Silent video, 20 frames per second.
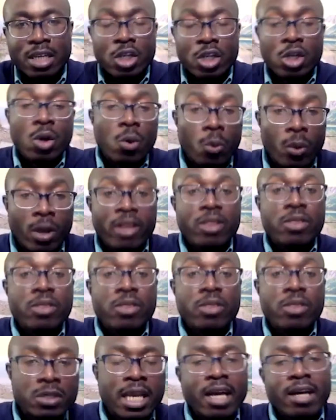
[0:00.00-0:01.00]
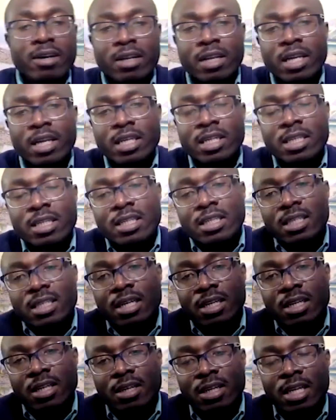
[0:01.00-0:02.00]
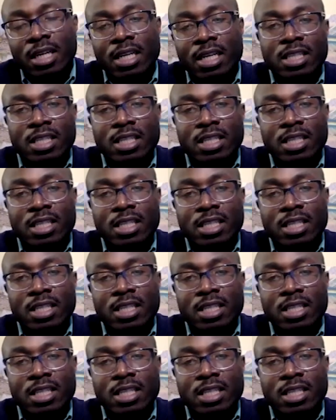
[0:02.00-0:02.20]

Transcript: you know, when those calculations are done.